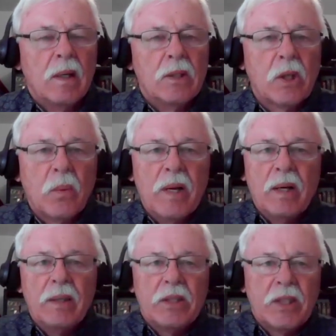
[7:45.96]
So they
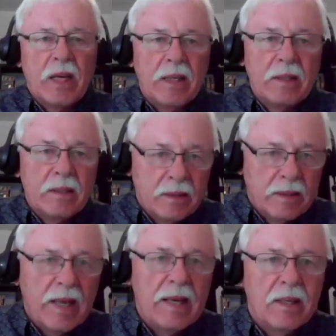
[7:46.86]
understand
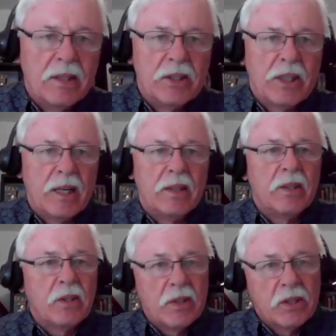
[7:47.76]

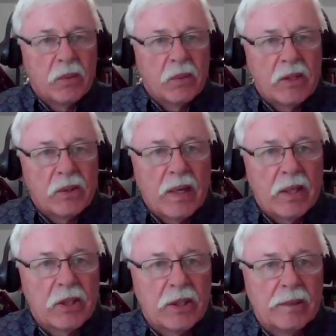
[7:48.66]
that there is a
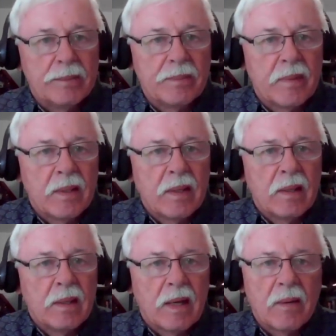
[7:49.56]
resurrection.
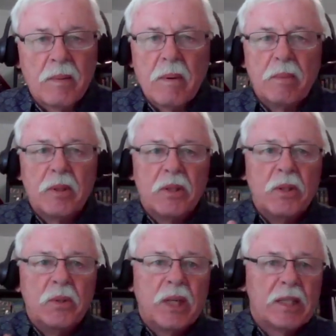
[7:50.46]
I remember in the
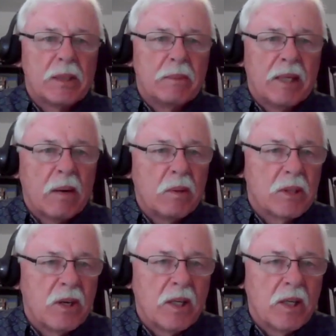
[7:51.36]
New Testament, that
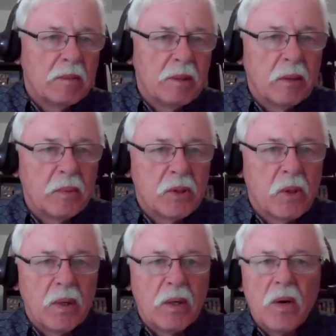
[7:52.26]
was an argument that was
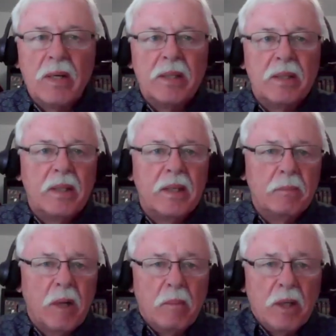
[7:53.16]
going on
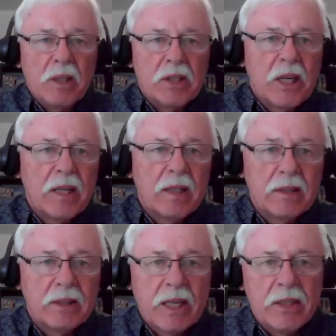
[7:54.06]
among the
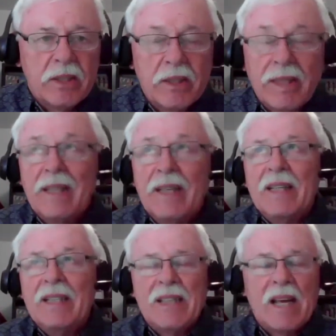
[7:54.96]

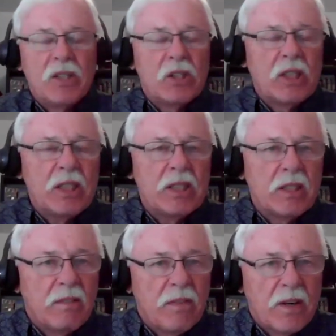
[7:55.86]
Sadducees
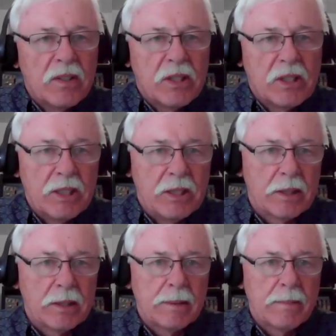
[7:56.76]
and the
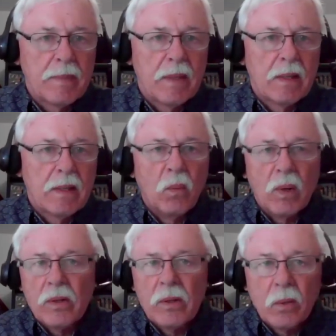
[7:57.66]
Pharisees,
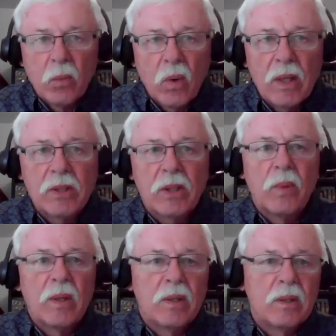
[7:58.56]
whether there was or
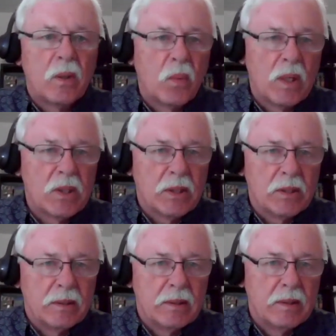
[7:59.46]
whether there
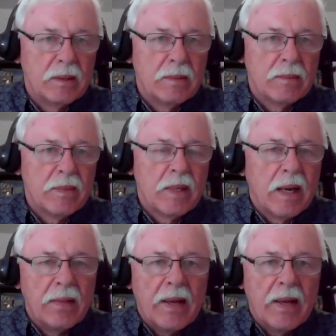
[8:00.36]
wasn't. And